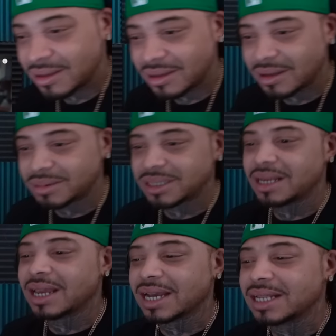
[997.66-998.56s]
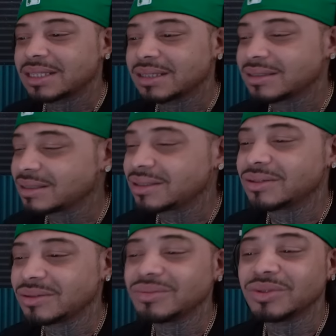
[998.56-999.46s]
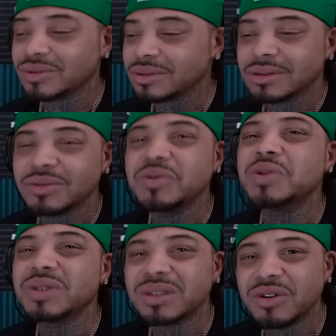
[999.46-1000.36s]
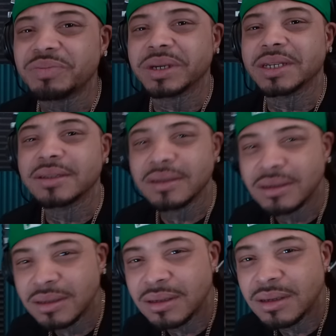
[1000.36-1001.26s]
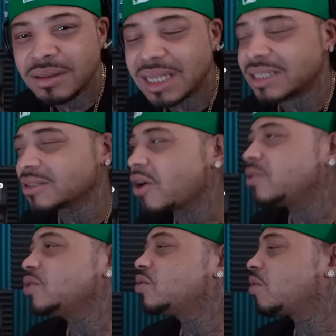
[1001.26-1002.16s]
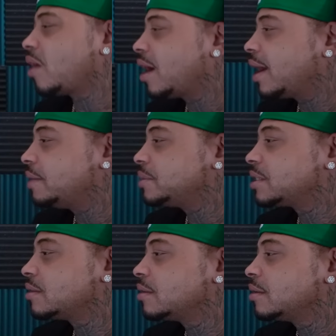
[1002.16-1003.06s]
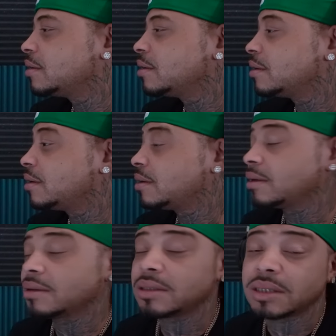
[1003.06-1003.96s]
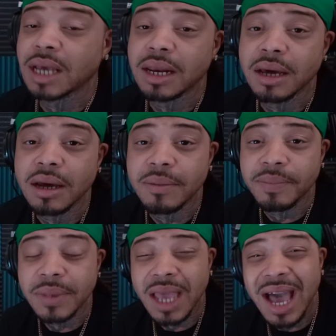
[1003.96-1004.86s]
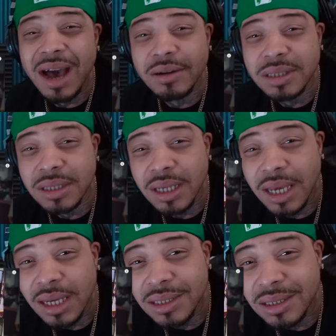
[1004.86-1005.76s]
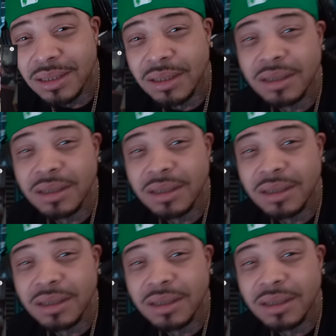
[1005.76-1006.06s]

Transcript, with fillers: You know what I'm saying? Like I, you, you, you stupid. They just go do crimes, set up house licks,